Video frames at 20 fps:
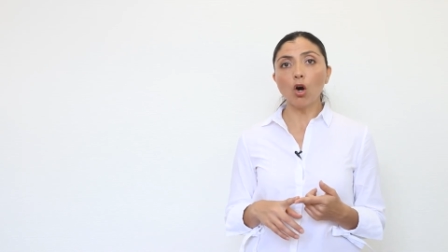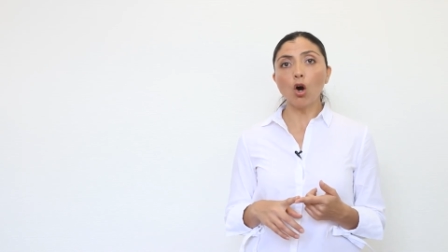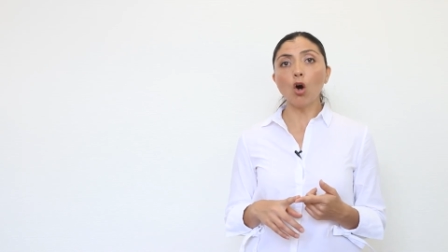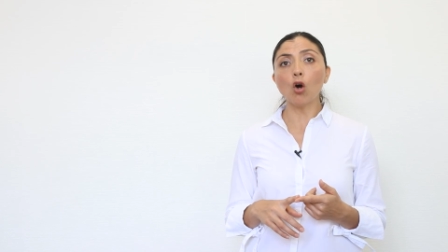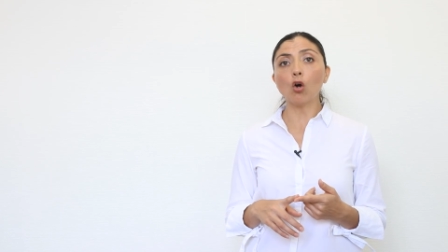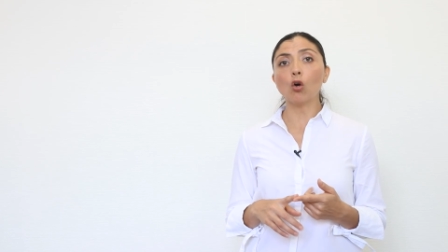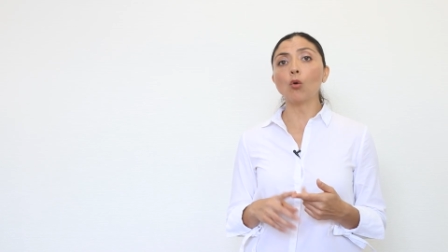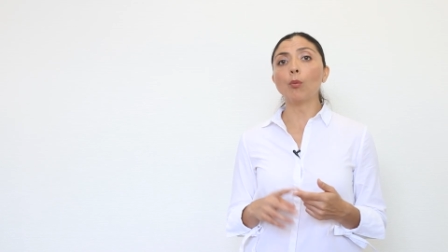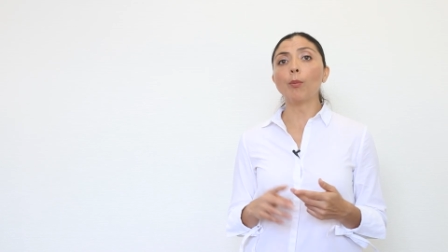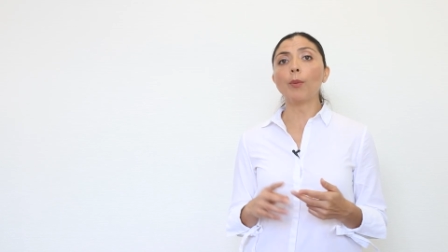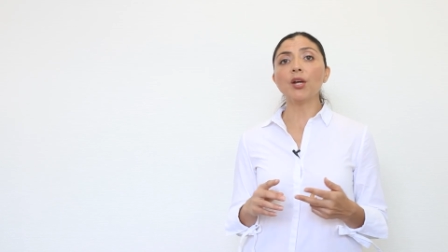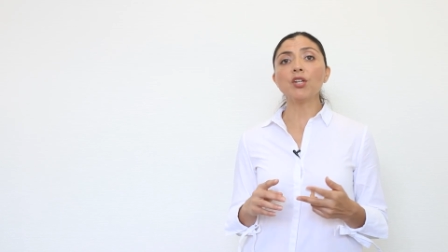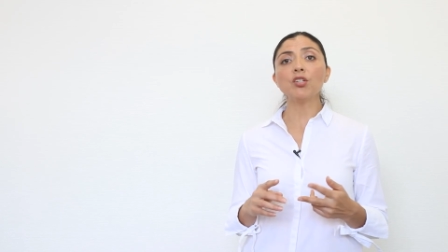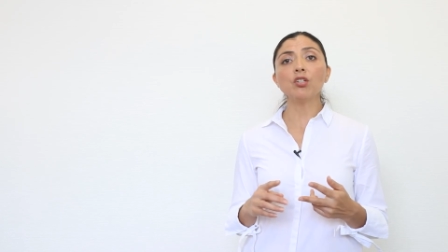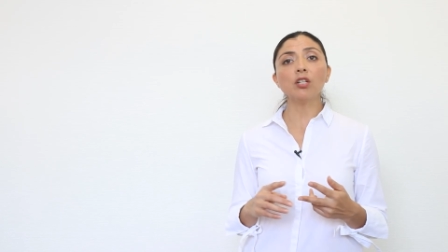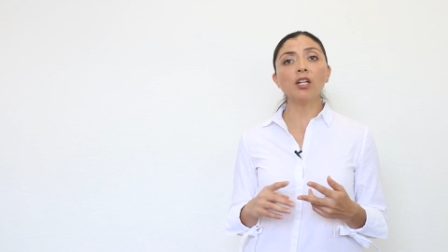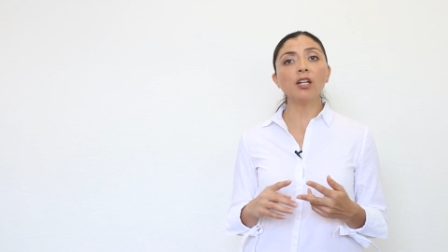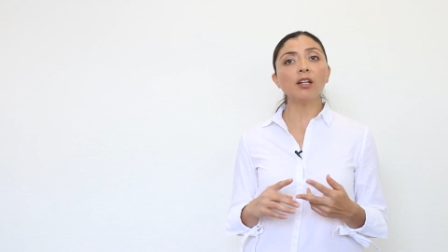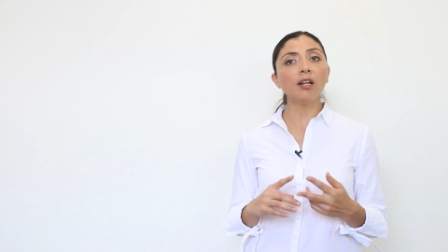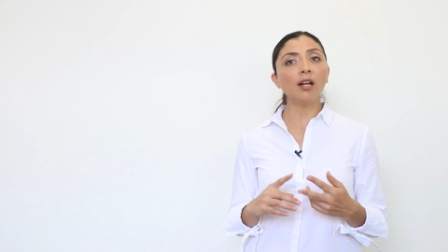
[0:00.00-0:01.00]

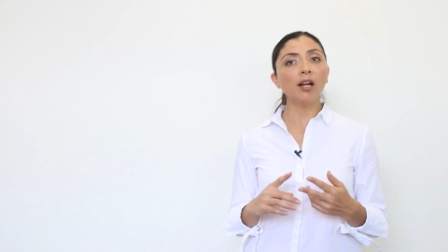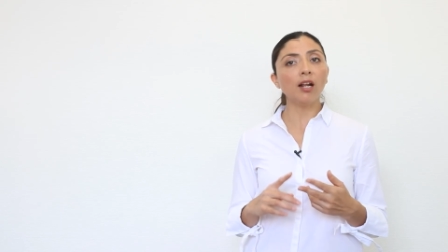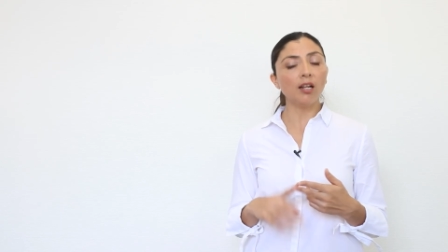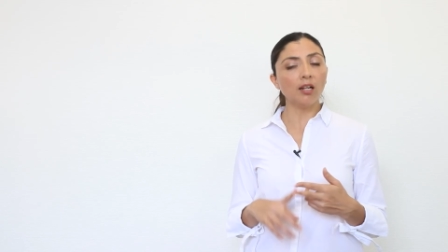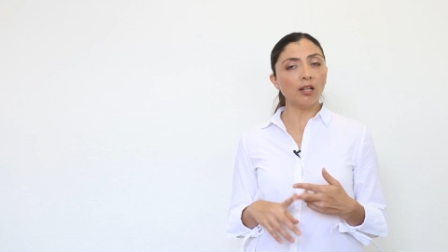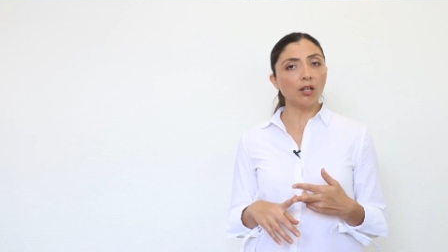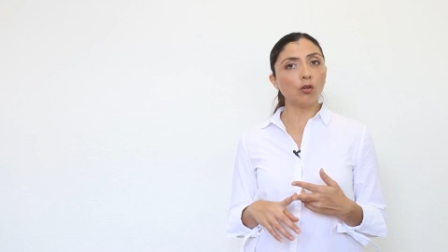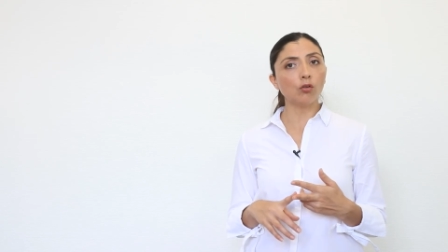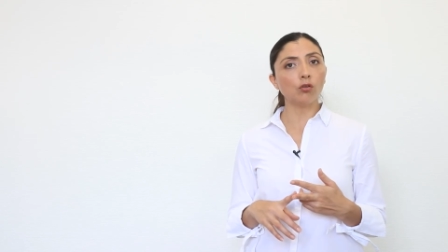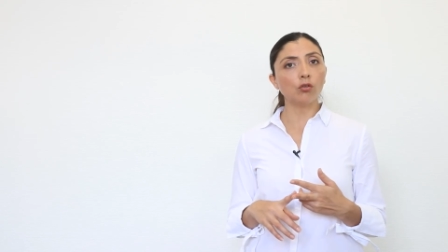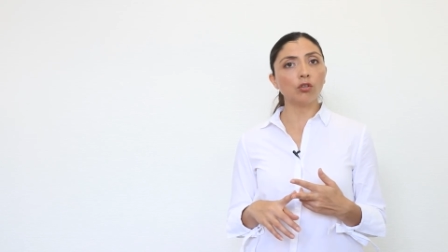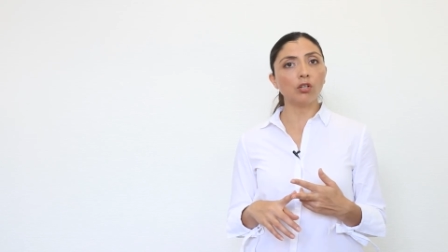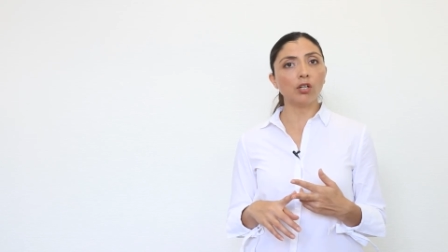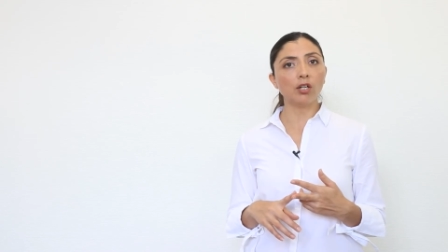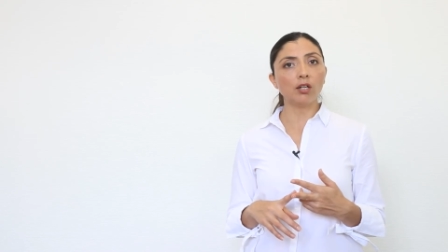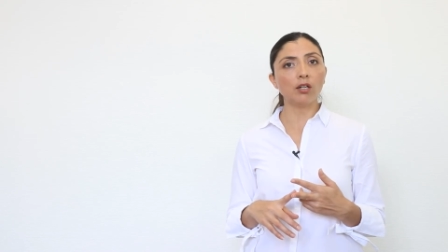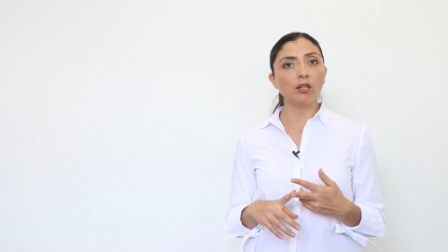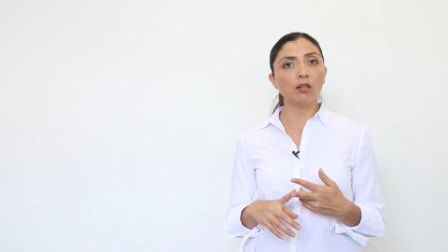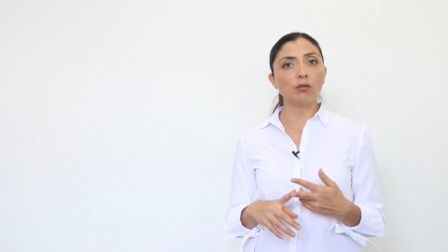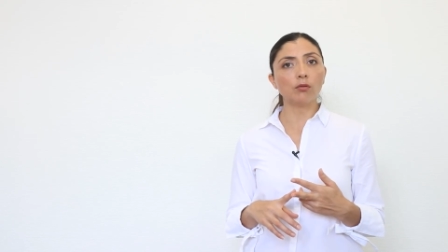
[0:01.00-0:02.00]
occupational and health
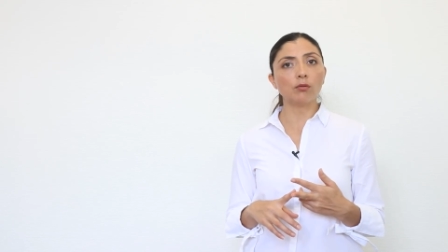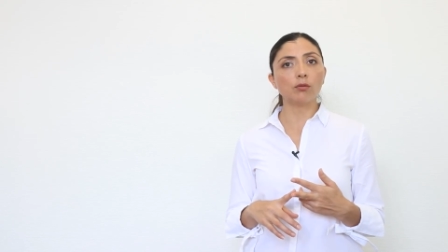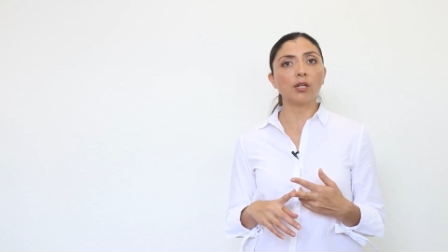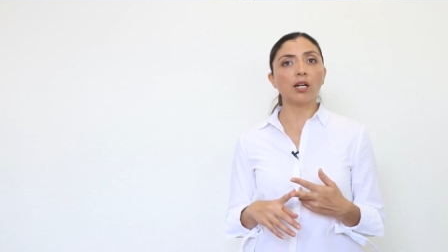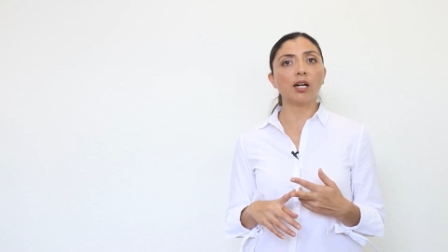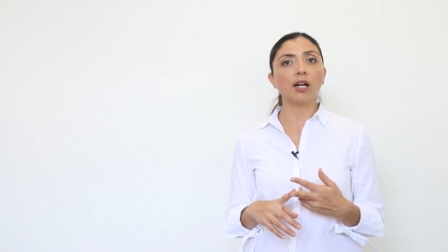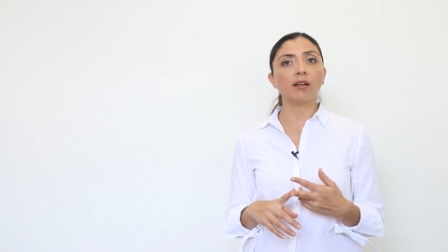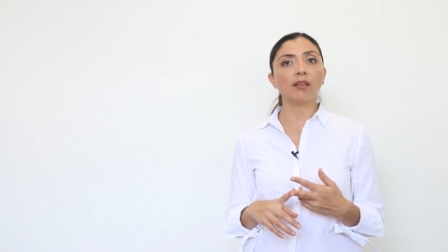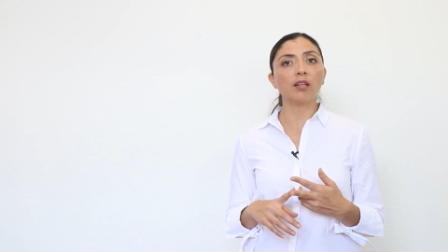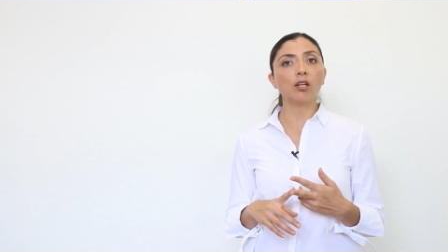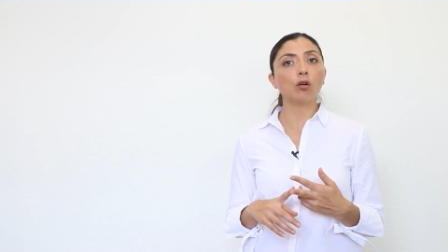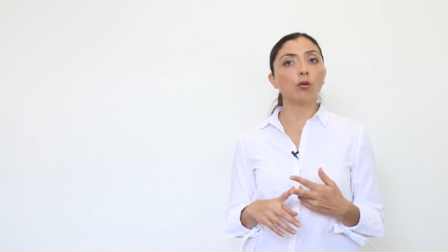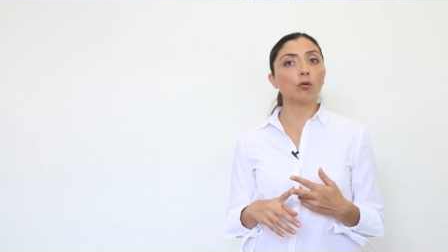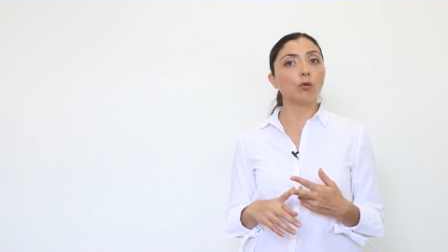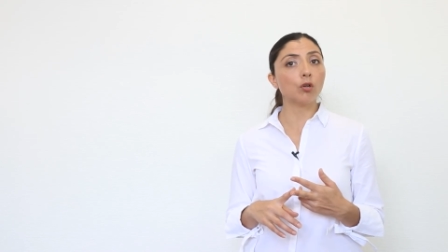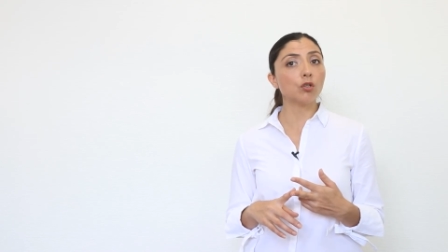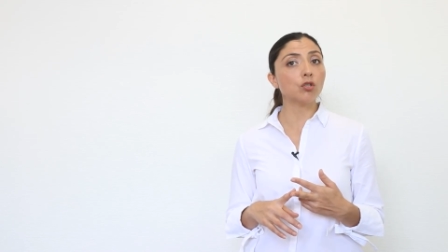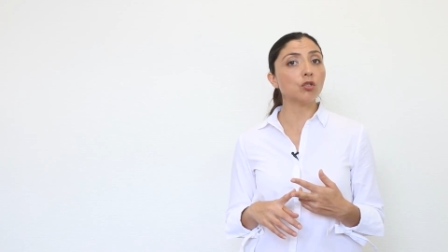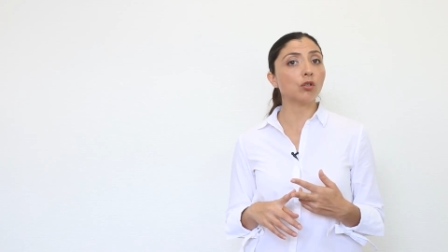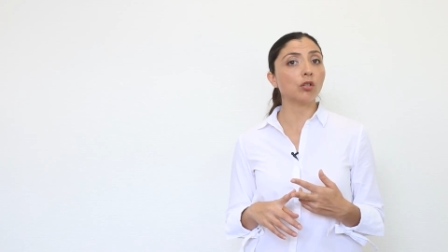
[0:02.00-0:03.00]
concern regarding
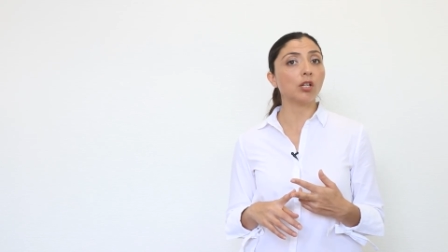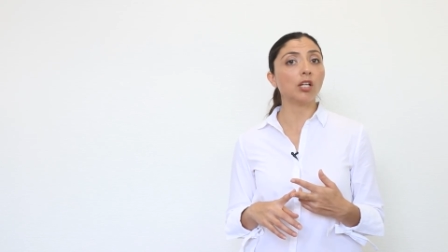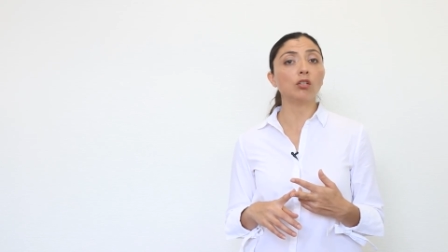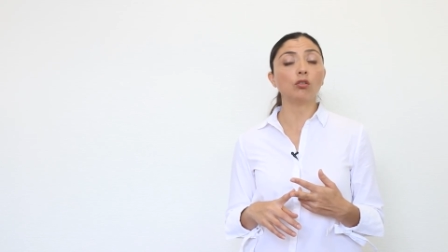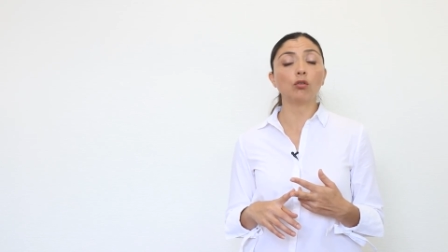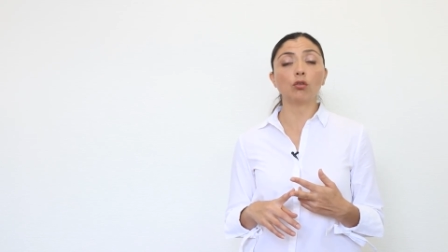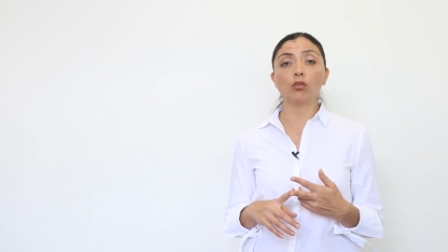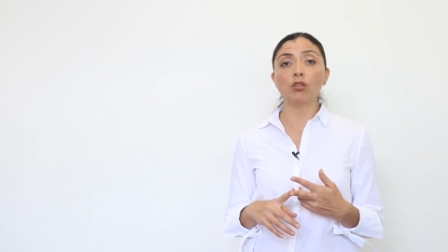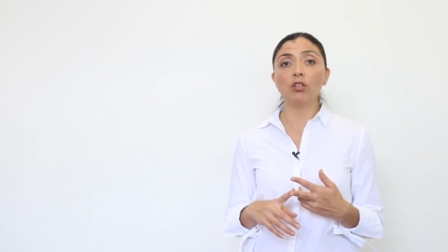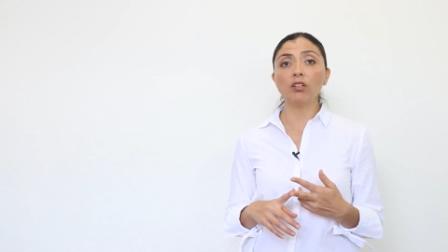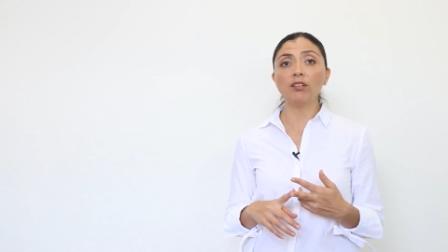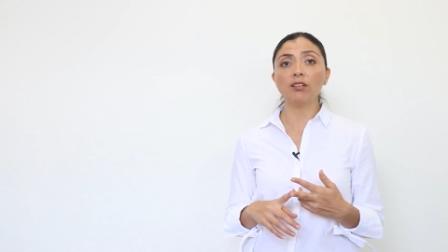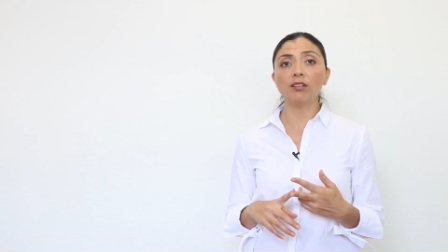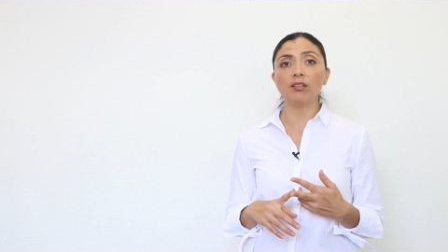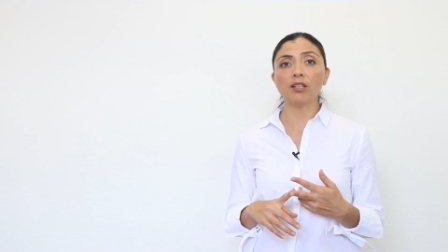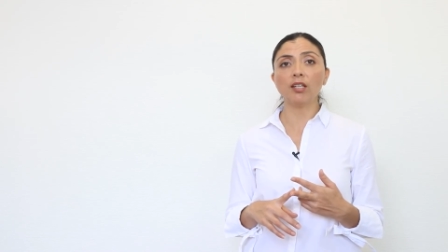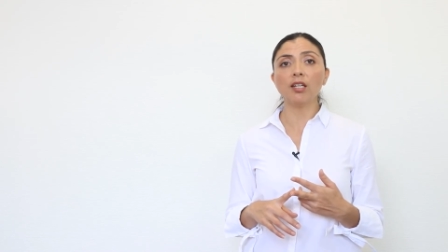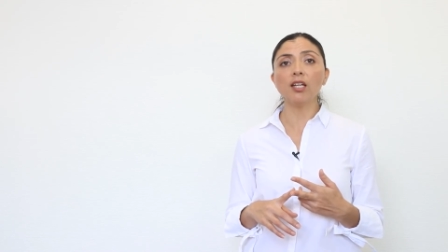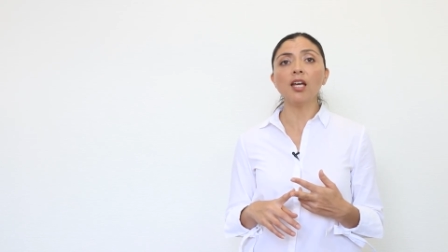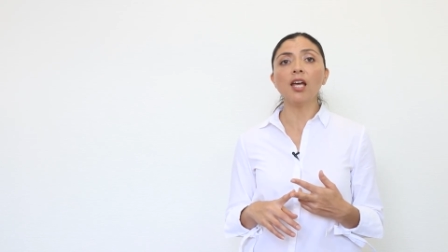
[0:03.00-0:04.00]
corrosion and
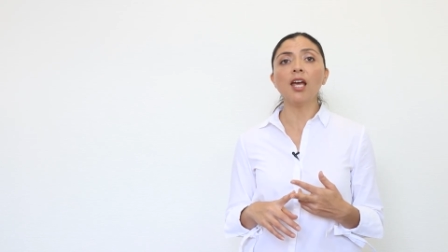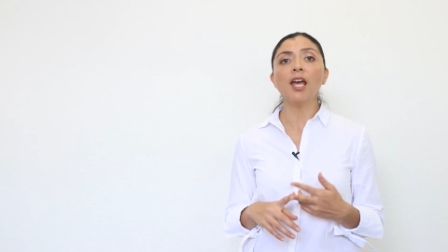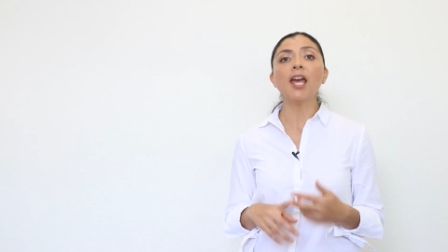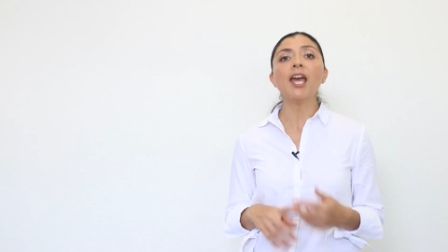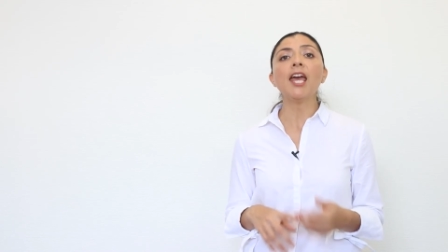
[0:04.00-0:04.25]
toxicity,